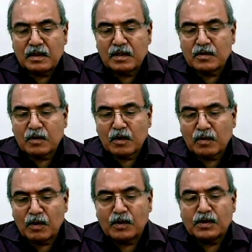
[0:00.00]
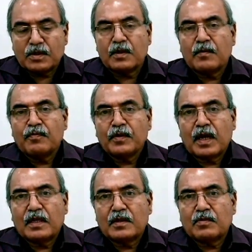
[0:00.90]
It is almost
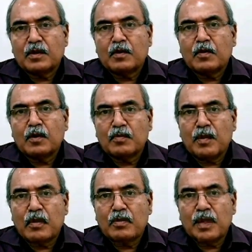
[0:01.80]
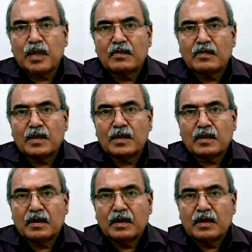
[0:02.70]
as if the lower bound has
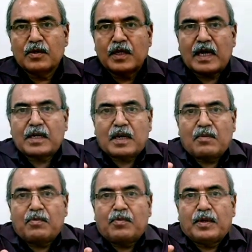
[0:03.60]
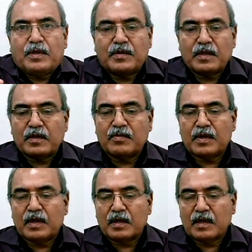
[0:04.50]
been jacked up very
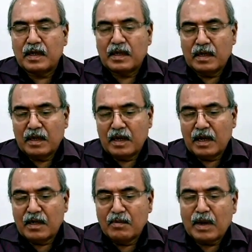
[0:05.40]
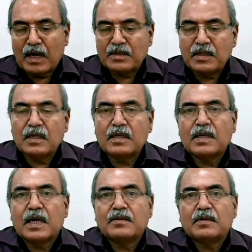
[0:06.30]
significantly and a
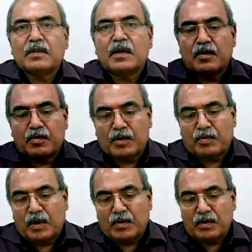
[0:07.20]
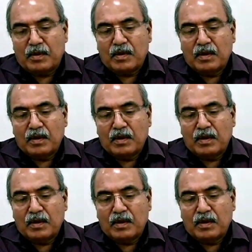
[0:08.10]
marginal rise in the upper bound.